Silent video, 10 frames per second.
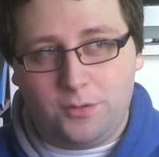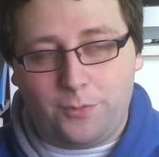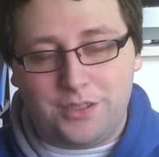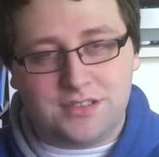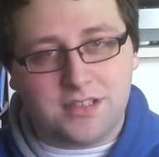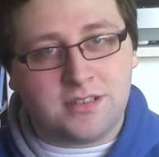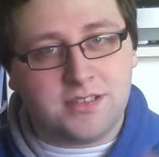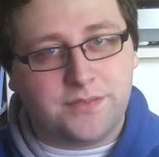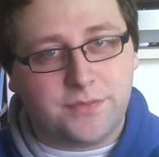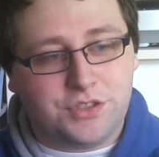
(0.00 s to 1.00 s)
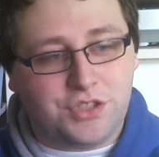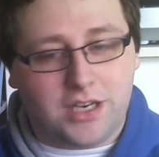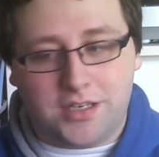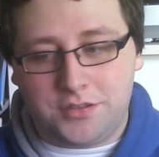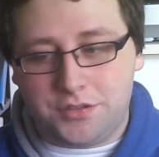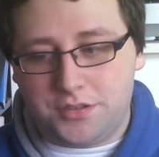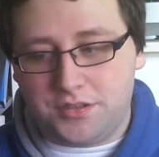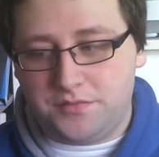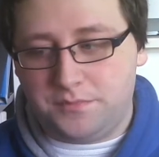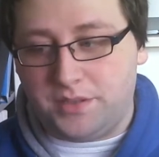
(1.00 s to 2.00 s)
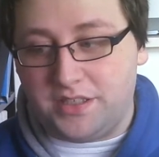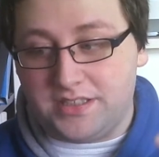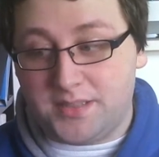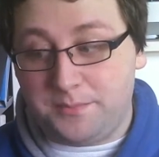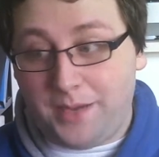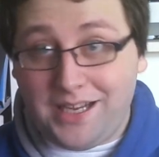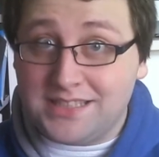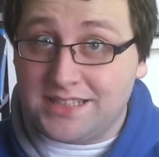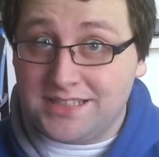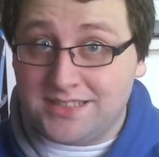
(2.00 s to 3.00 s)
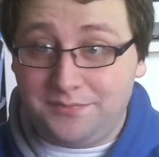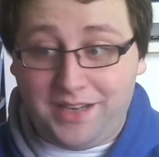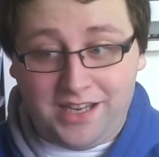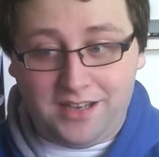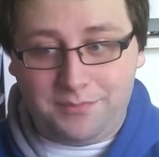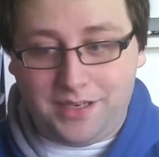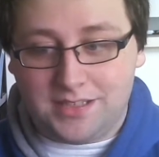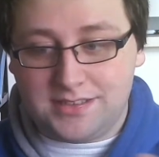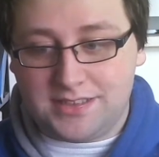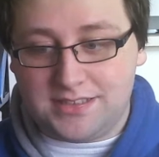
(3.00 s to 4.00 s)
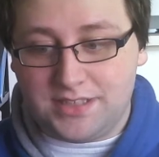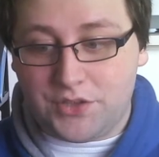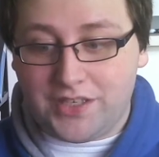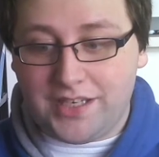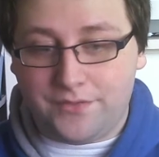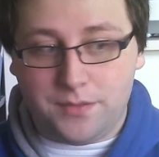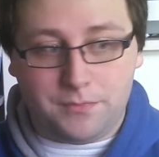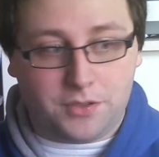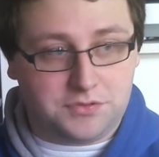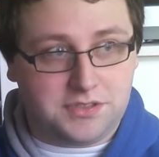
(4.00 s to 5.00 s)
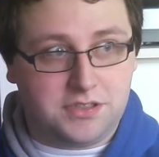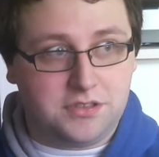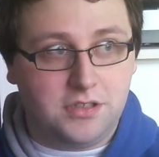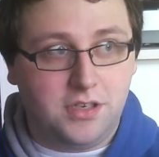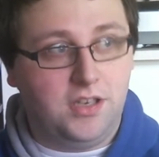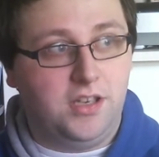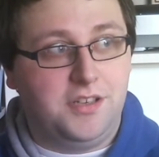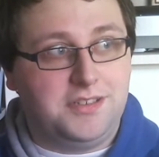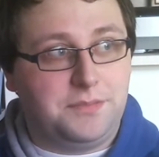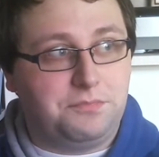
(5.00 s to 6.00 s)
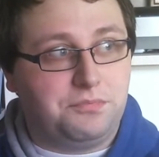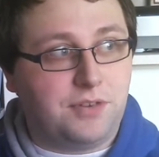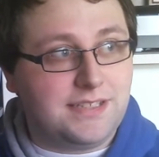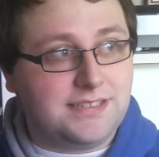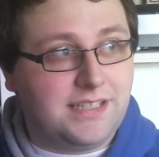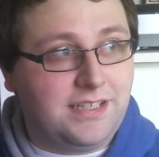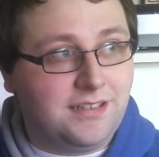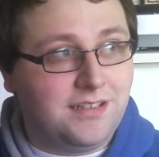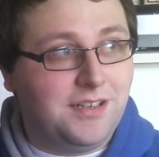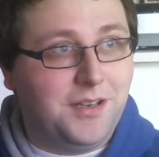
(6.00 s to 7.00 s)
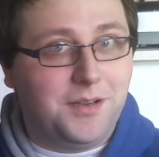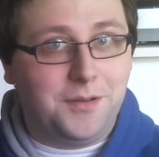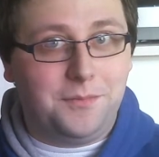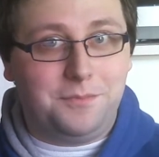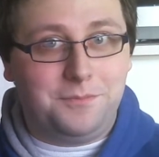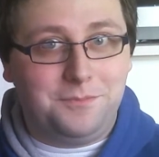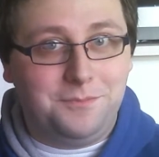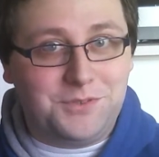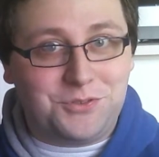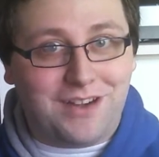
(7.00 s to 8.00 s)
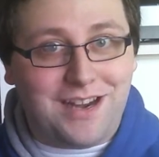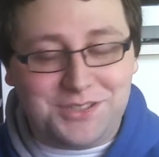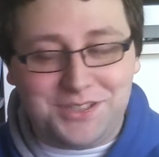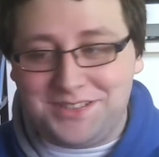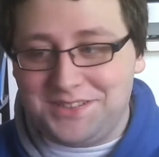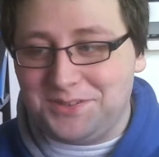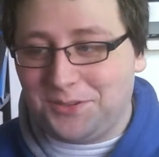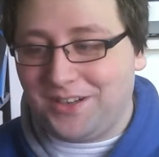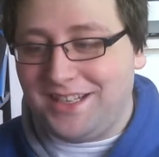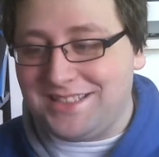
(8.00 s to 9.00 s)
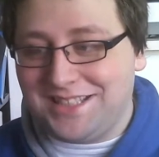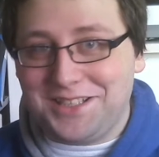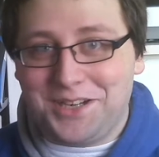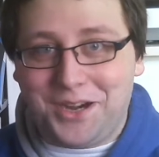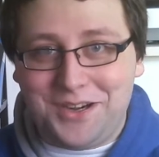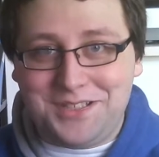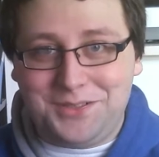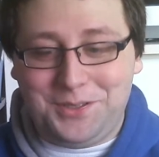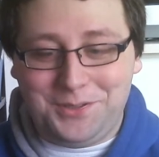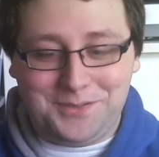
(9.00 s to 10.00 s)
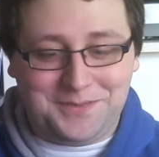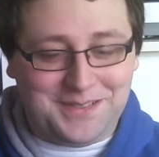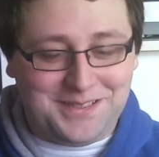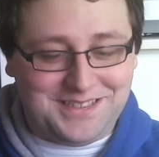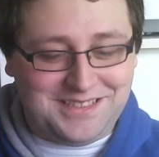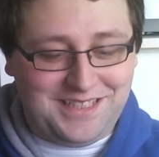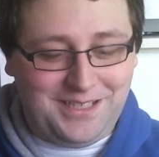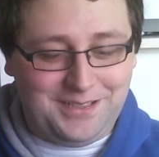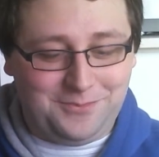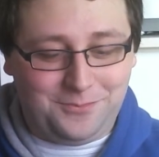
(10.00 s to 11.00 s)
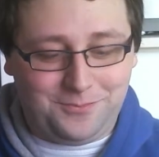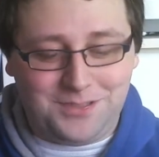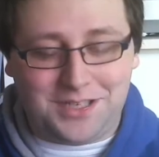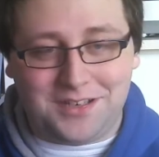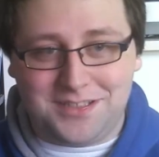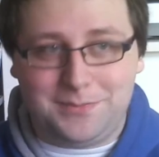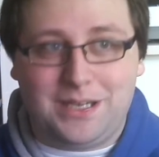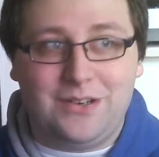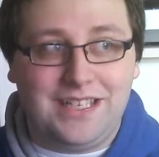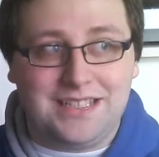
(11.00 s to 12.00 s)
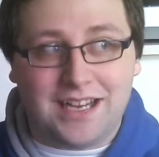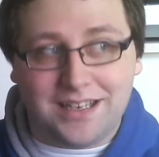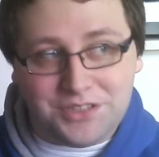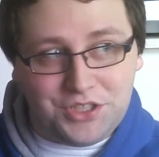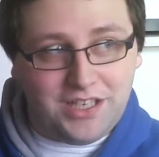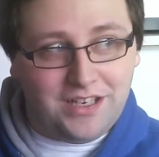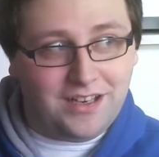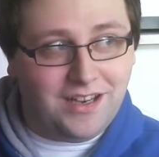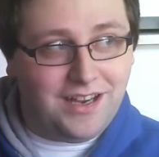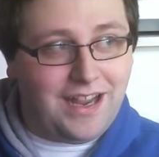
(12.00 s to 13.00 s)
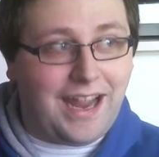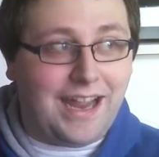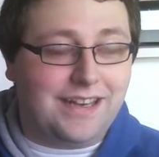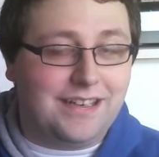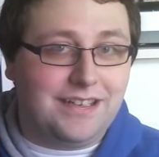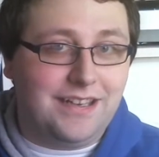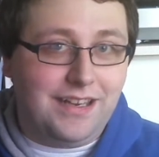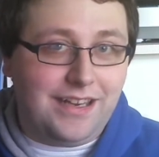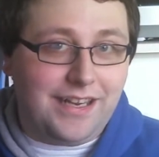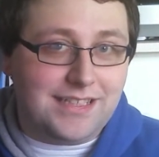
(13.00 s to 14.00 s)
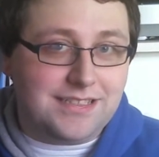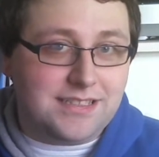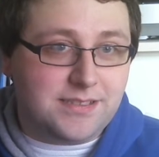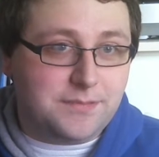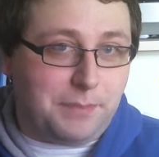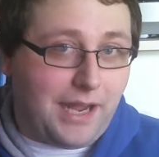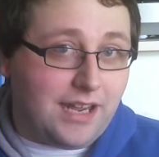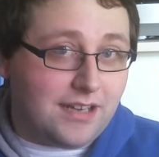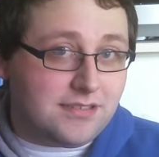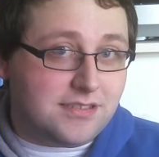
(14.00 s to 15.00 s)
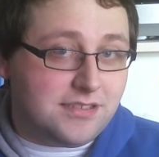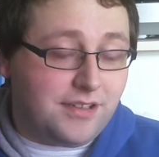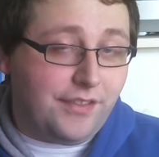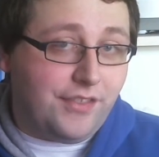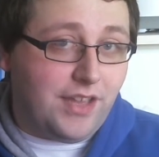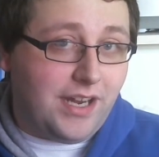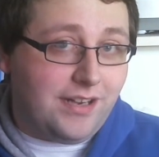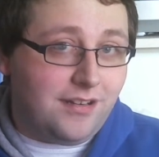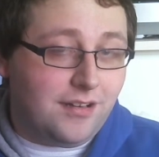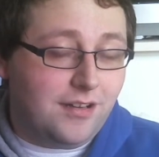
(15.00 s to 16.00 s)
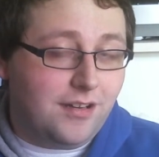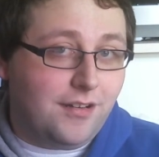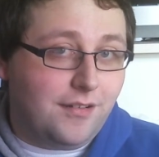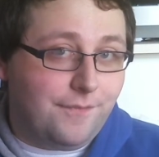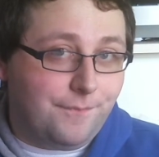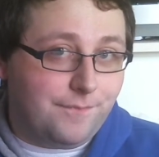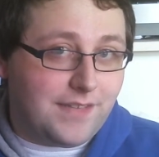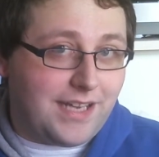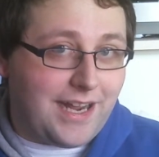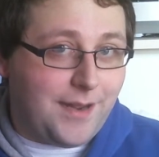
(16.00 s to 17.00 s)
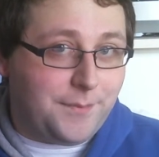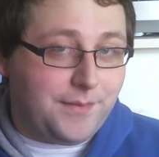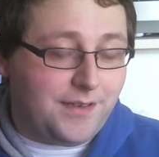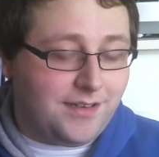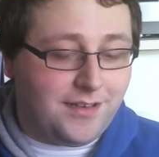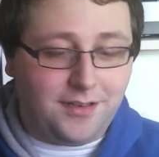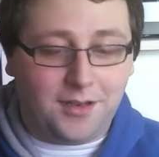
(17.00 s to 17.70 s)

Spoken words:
which sucks for Josh, but it's amazing to me because it's 3 of the most depressing, tragic stories in the Naruto universe. It talks about Itachi and his past thing that happened.